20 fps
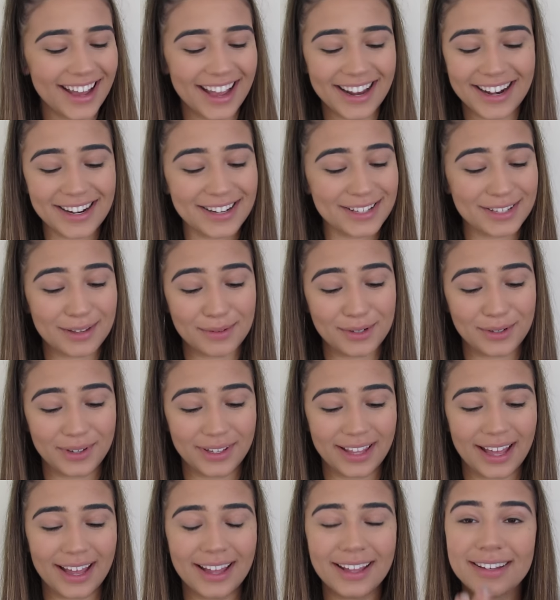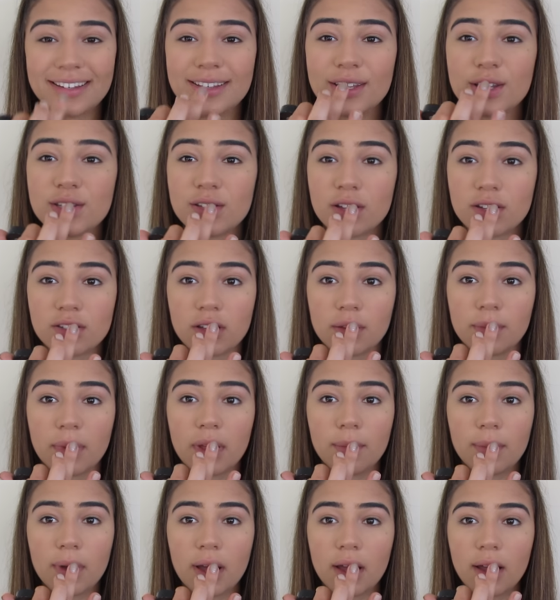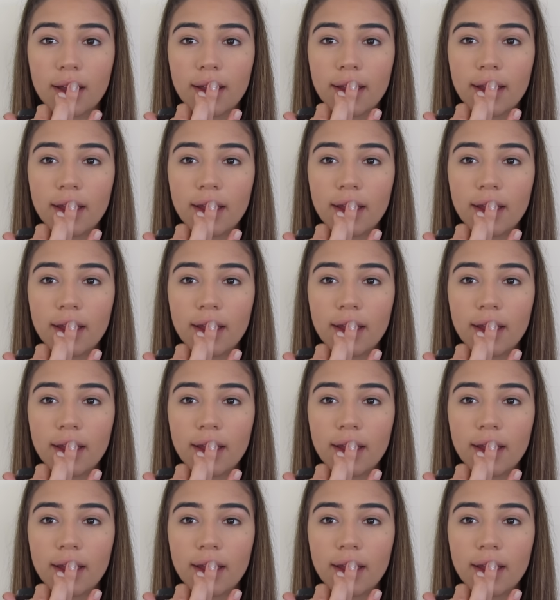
I need to stop doing that. It's not saving me, but